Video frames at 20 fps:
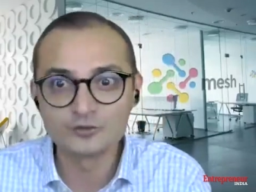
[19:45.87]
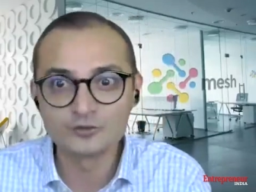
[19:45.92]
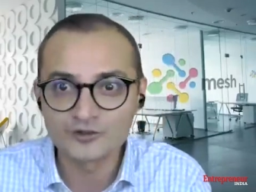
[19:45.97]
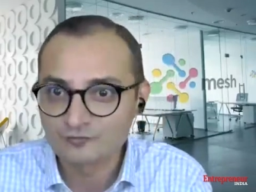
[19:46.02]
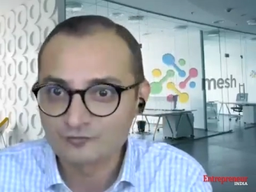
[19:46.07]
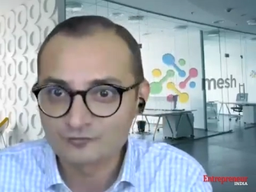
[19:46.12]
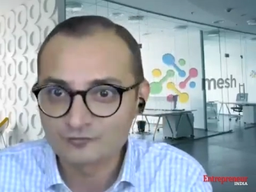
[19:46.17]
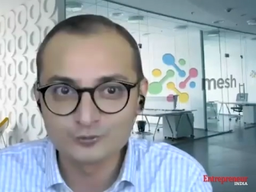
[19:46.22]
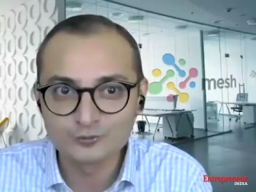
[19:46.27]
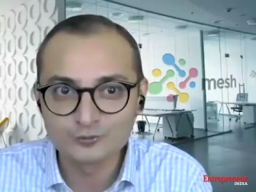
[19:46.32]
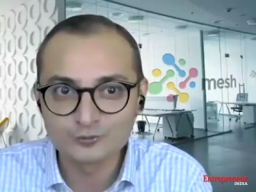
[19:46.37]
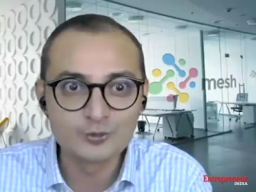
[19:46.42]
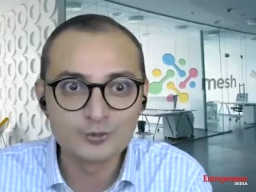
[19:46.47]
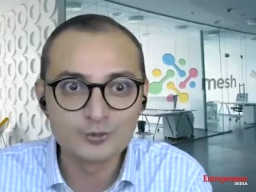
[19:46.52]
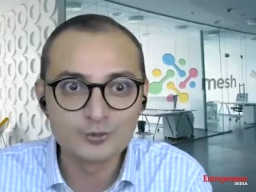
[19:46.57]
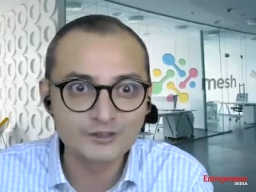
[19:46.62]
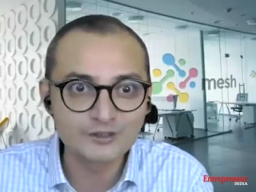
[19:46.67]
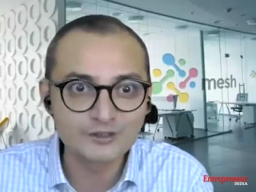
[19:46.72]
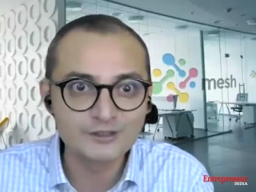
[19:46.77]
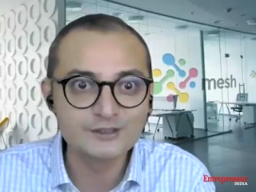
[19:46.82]
yourself.
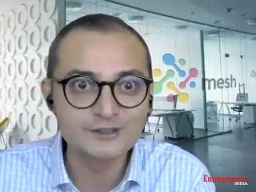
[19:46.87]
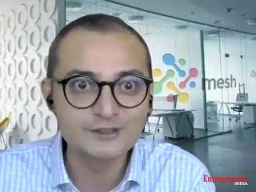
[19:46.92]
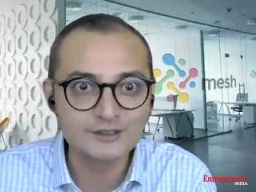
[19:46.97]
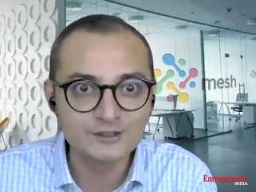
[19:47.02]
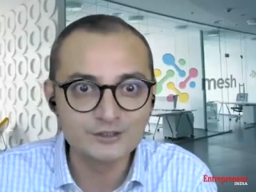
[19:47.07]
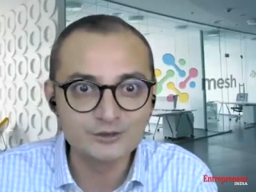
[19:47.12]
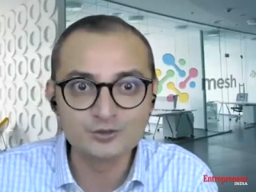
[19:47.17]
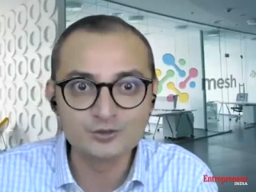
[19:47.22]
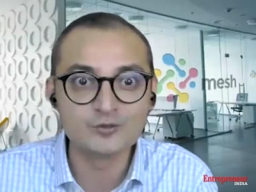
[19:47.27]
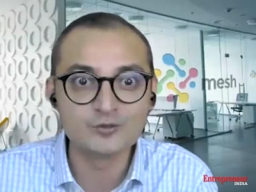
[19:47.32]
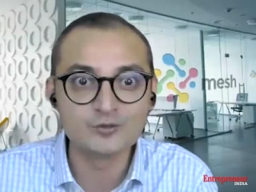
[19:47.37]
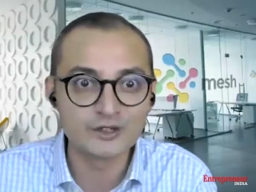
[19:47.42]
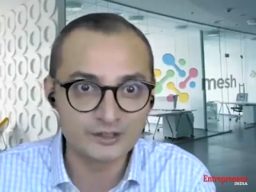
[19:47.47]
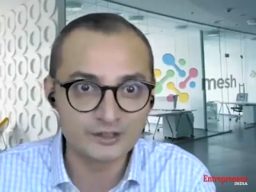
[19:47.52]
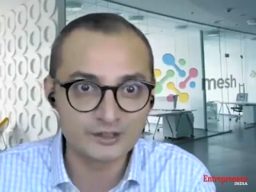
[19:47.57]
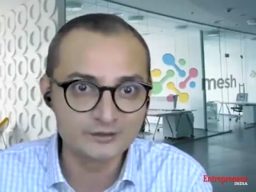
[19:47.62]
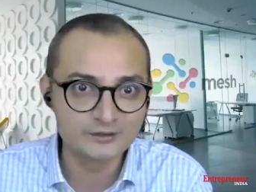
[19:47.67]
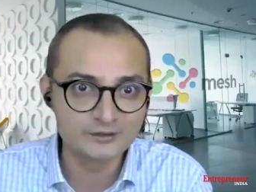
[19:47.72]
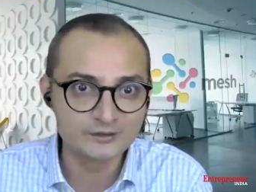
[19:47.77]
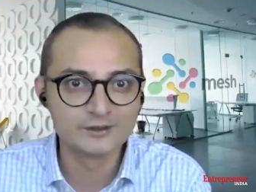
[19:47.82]
You don't really need to
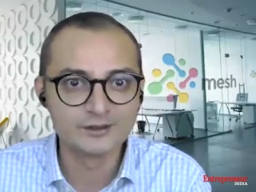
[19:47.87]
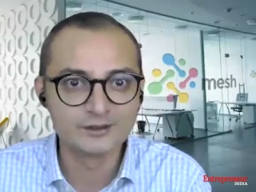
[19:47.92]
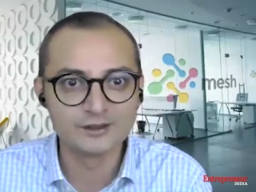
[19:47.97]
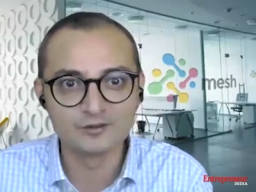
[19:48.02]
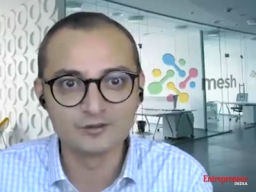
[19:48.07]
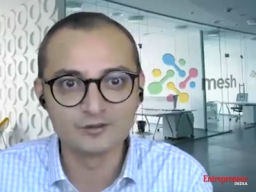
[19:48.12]
wait